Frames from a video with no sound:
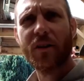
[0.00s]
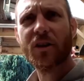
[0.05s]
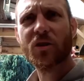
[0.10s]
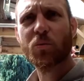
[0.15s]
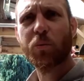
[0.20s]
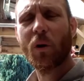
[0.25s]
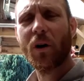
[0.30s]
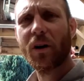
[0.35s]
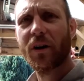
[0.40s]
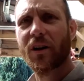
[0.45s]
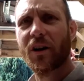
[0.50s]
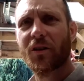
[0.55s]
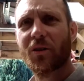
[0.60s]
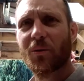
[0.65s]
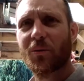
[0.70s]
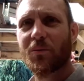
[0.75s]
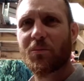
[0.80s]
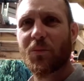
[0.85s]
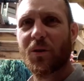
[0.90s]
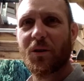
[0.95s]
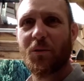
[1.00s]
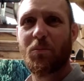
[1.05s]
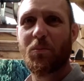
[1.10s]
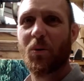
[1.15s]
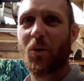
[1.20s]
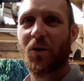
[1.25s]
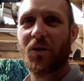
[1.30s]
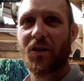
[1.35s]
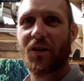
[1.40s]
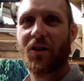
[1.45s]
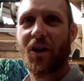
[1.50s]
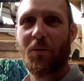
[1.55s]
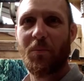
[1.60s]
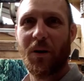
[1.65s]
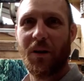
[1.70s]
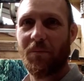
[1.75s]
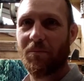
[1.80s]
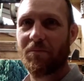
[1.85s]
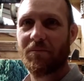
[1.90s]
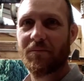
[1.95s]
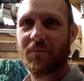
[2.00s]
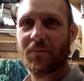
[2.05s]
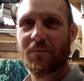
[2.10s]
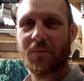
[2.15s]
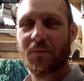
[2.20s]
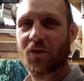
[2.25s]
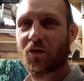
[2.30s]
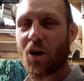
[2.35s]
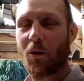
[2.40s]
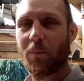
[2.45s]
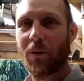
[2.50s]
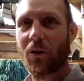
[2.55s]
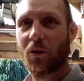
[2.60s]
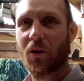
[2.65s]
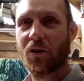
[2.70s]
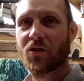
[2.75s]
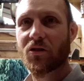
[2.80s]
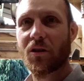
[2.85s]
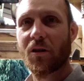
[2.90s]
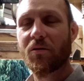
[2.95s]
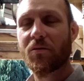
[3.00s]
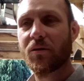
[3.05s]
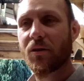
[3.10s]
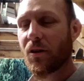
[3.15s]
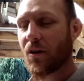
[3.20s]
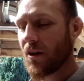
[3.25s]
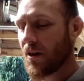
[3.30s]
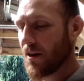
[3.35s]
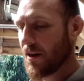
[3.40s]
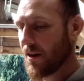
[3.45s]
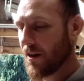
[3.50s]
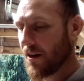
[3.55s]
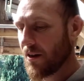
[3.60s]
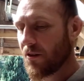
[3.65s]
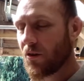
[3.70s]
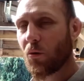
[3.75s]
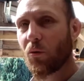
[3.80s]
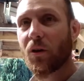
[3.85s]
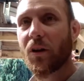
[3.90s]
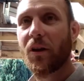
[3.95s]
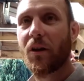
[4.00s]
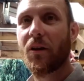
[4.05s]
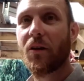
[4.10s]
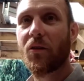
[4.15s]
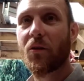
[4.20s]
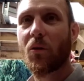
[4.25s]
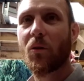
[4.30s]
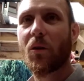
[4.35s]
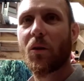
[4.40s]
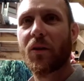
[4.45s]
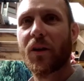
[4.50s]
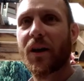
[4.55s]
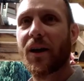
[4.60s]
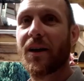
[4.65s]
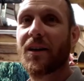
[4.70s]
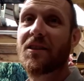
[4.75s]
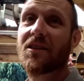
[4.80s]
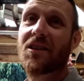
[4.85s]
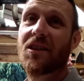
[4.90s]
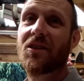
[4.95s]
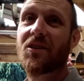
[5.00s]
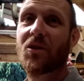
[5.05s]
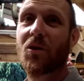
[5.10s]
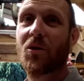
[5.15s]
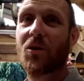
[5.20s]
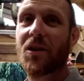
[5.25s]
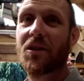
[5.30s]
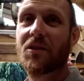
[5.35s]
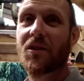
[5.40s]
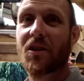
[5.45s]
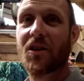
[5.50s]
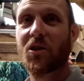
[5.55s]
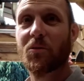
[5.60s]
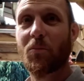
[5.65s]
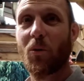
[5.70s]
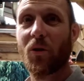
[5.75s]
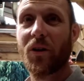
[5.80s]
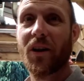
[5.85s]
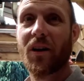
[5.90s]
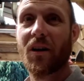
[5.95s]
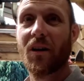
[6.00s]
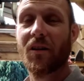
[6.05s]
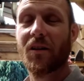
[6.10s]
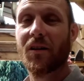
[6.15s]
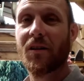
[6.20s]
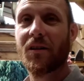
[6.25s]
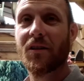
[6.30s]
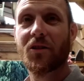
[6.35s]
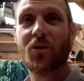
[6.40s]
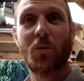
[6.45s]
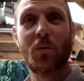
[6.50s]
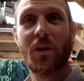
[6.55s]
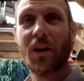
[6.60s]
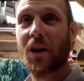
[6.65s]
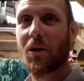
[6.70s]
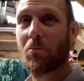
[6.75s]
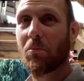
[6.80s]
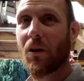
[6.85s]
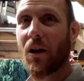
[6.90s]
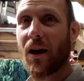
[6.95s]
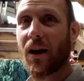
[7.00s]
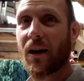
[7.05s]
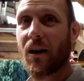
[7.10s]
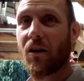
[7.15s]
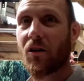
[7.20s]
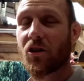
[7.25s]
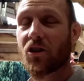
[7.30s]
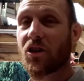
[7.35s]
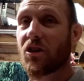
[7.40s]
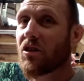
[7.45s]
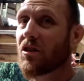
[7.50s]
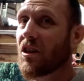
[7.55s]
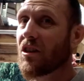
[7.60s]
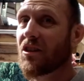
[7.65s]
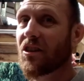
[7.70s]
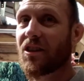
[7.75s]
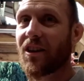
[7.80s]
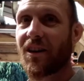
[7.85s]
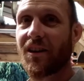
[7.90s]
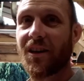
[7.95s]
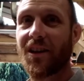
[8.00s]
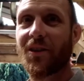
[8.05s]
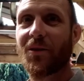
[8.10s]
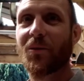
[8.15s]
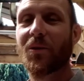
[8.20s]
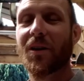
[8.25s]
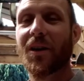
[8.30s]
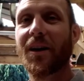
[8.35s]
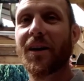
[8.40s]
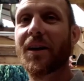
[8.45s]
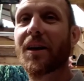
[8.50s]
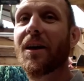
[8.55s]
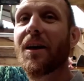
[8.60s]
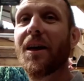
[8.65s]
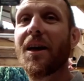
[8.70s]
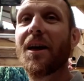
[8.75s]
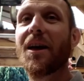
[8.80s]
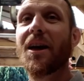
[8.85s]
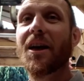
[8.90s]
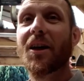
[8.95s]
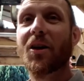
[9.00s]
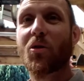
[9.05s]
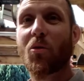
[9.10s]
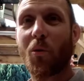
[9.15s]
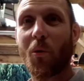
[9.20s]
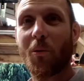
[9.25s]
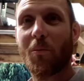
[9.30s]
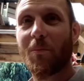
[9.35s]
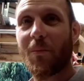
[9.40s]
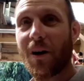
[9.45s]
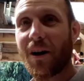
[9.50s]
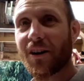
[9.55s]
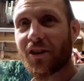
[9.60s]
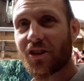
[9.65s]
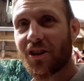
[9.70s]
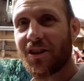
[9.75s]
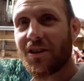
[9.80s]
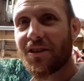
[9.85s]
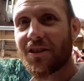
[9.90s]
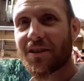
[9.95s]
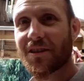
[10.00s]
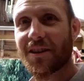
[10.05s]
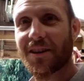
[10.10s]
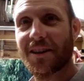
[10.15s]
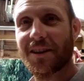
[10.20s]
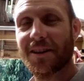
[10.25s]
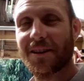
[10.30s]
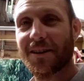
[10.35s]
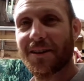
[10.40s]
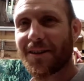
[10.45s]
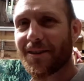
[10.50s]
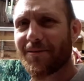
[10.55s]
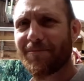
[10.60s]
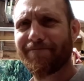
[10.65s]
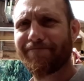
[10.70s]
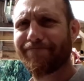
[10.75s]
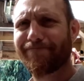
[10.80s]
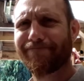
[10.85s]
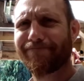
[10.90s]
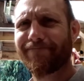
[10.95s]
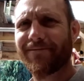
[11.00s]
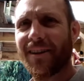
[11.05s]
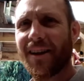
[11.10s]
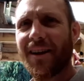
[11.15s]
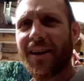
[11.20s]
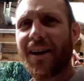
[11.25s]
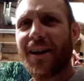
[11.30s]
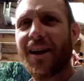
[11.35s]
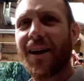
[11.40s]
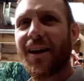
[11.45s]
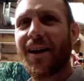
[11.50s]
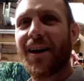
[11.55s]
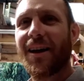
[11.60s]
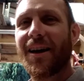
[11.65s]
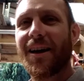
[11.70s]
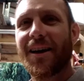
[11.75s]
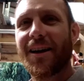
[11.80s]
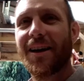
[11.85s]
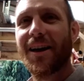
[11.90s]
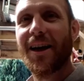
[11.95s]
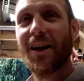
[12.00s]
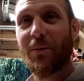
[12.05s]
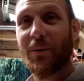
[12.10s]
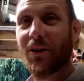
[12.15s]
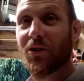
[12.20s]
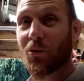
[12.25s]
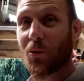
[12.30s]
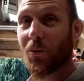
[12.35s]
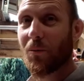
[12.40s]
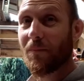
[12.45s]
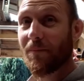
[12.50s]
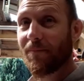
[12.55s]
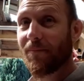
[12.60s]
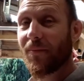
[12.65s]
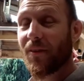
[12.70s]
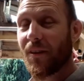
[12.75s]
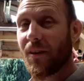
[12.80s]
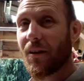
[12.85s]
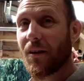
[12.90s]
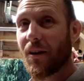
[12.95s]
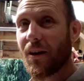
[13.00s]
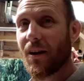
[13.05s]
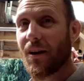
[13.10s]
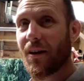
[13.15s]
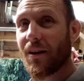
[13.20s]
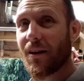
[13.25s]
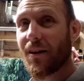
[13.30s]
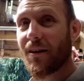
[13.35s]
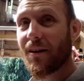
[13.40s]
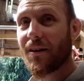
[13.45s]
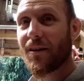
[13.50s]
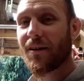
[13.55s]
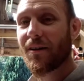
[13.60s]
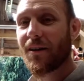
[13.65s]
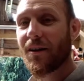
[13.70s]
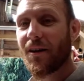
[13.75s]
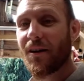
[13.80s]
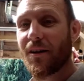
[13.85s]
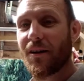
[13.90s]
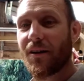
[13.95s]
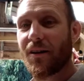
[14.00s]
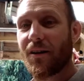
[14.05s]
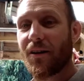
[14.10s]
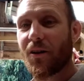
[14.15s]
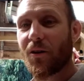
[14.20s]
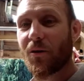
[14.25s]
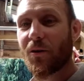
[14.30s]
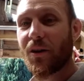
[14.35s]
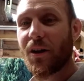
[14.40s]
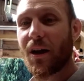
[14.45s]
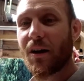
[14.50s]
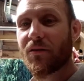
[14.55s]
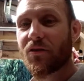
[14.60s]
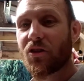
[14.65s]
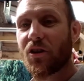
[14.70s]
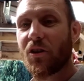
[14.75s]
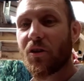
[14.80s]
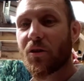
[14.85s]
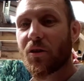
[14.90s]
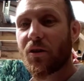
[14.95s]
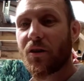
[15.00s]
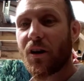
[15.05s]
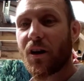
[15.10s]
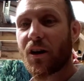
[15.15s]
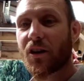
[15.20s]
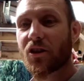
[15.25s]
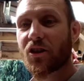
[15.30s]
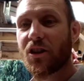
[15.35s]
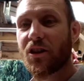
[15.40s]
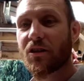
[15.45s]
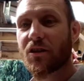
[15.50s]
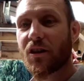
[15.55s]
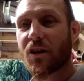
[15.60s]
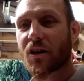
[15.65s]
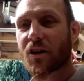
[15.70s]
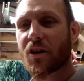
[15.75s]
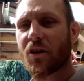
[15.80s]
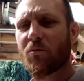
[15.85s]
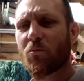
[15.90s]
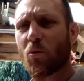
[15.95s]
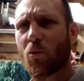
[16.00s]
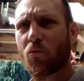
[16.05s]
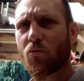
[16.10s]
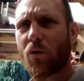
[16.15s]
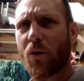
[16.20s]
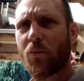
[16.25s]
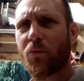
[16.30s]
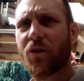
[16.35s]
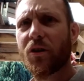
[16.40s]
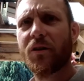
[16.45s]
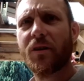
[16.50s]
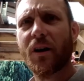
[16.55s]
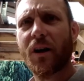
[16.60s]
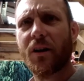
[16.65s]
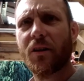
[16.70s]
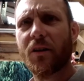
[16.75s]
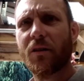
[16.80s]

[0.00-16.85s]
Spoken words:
work, and I don't want to put on crappy looking stuff. The only thing I insist on is that it's body color. Don't like black arches, and I certainly don't like chrome arches. Anyway, so I've seen the arches that are kind of more rounded, and